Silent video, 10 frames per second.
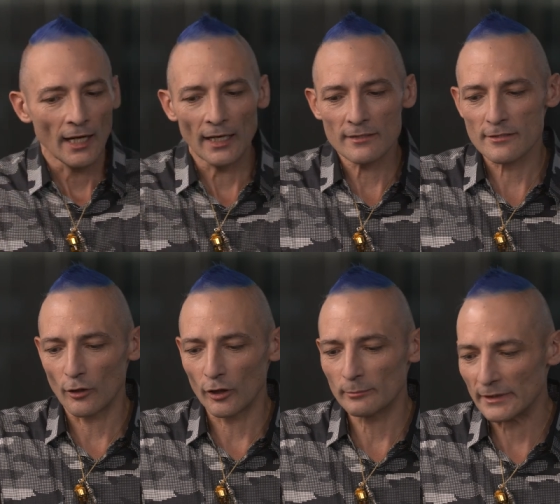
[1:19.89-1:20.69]
and
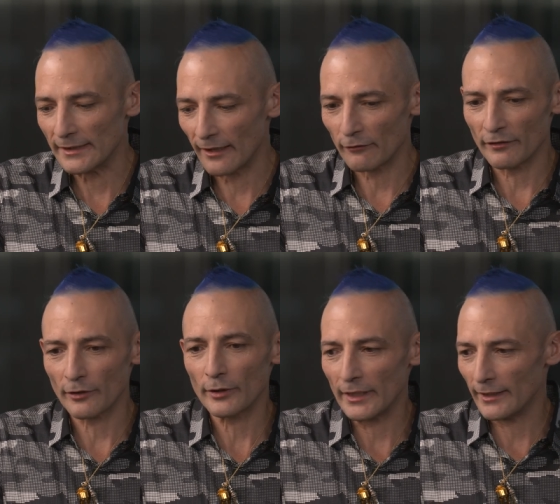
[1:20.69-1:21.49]
some, they are
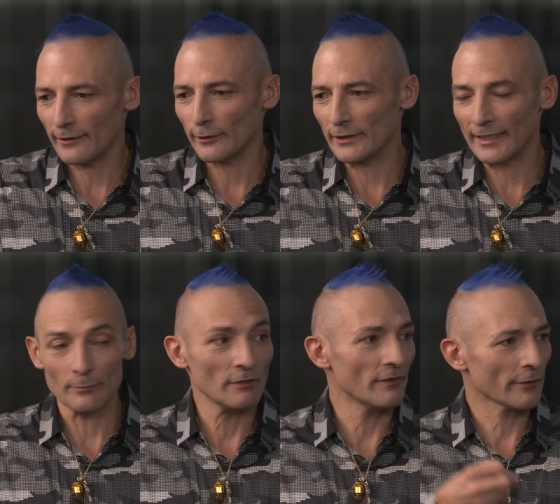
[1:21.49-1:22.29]
they
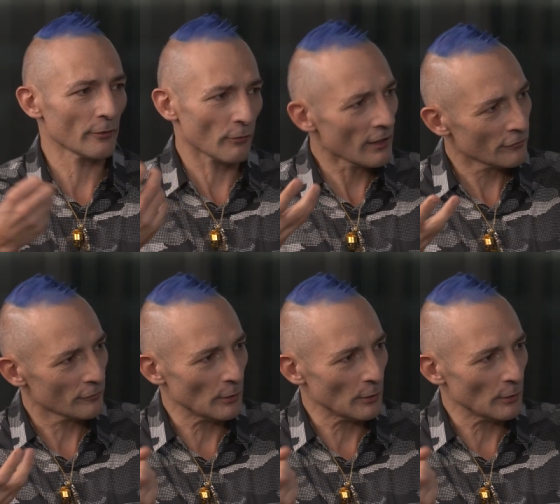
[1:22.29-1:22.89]
can be very rough,